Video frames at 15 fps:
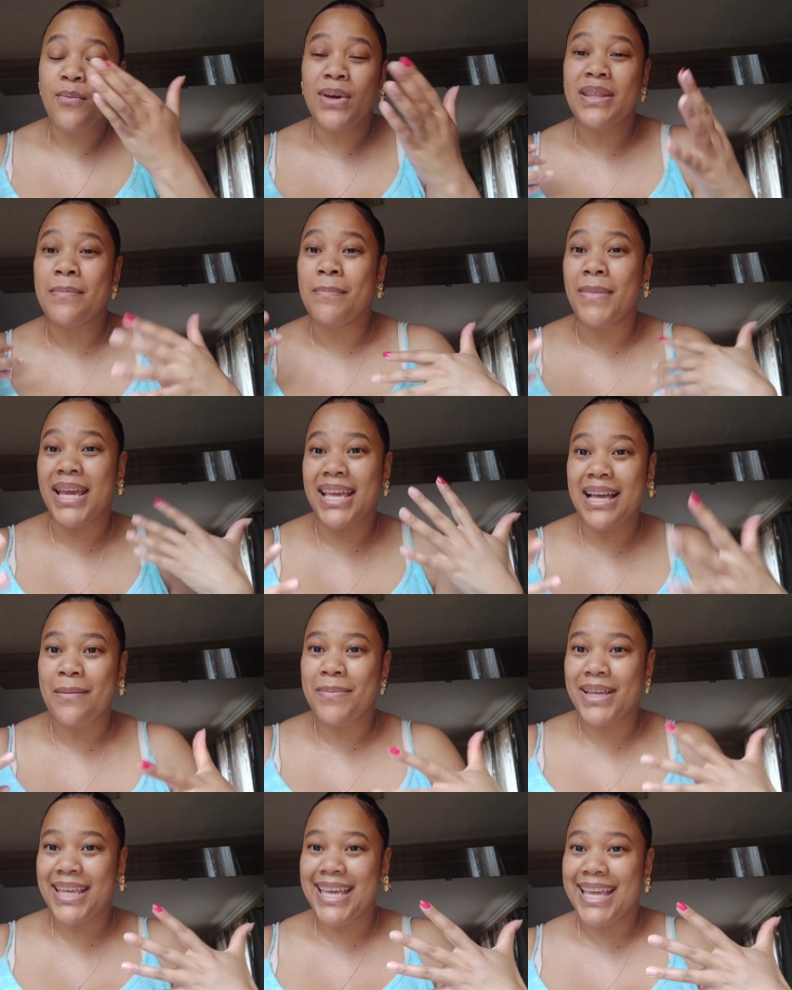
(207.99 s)
with
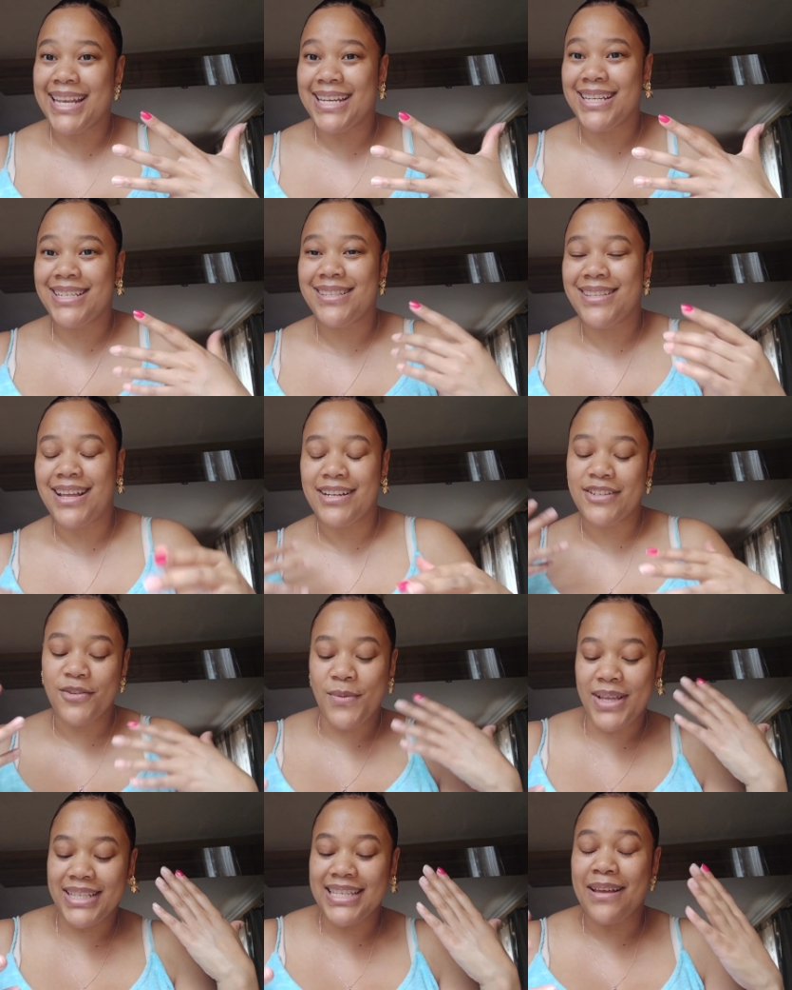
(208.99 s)
makeup again start
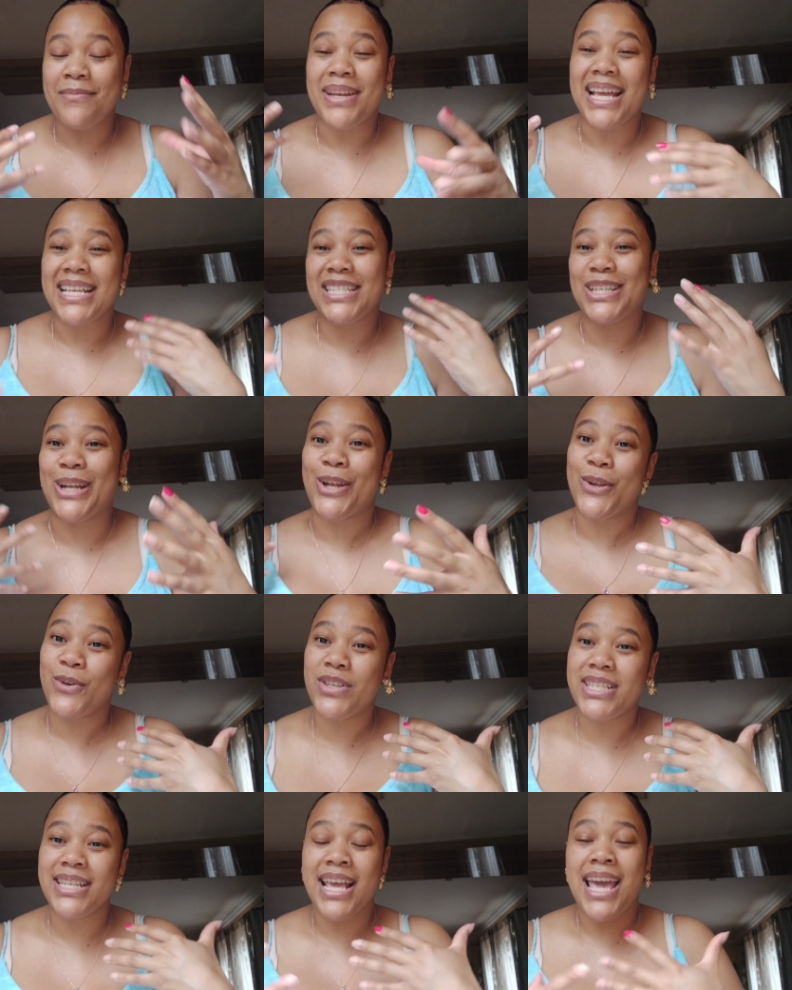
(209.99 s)
doing some nice
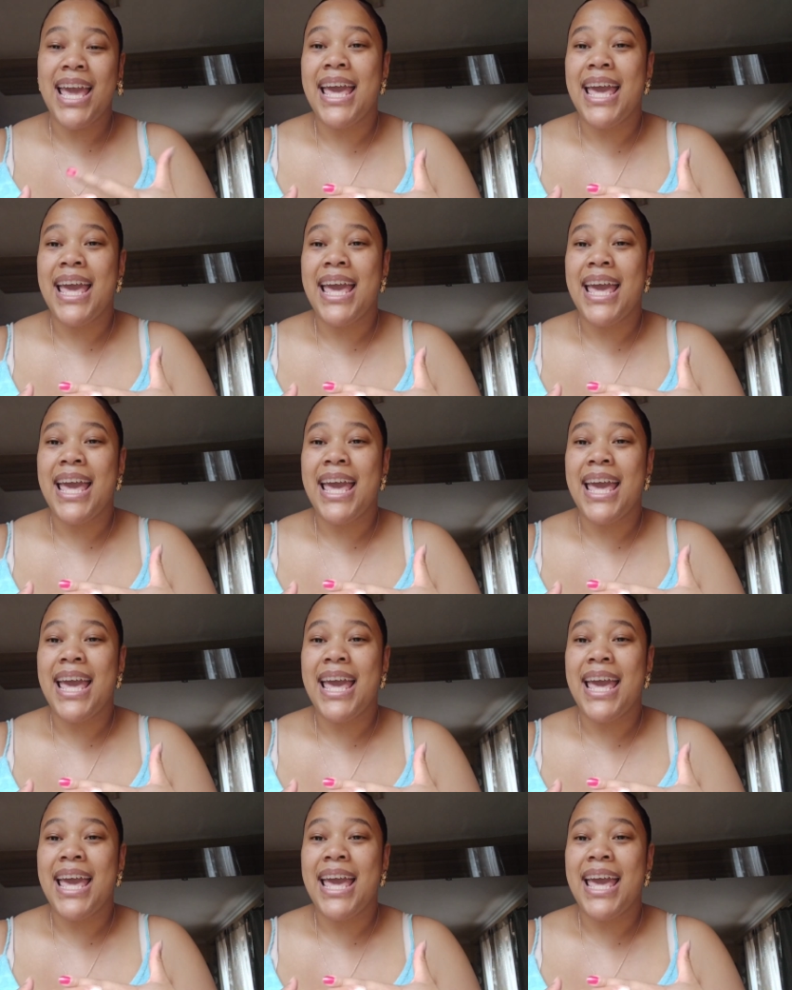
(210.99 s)
looks